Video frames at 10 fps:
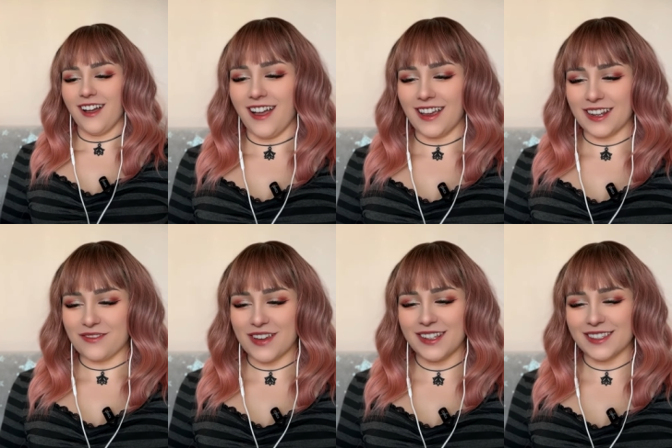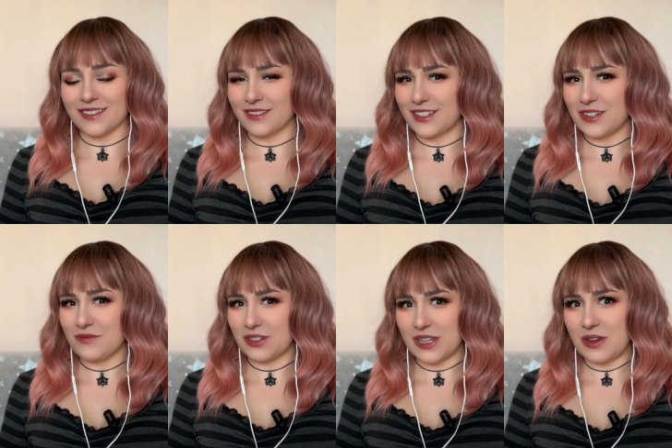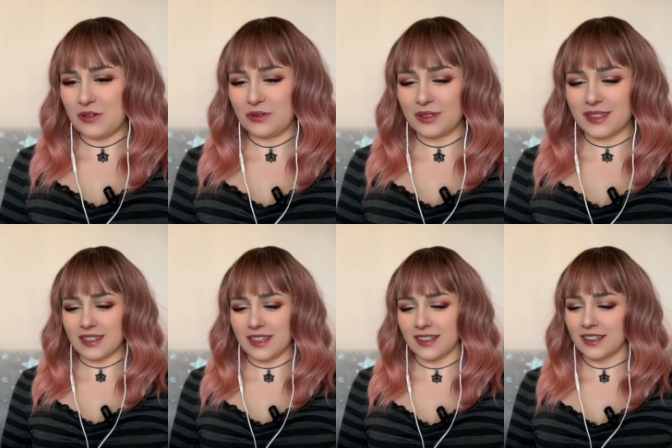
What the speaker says: And I think Sung Jinwoo knows.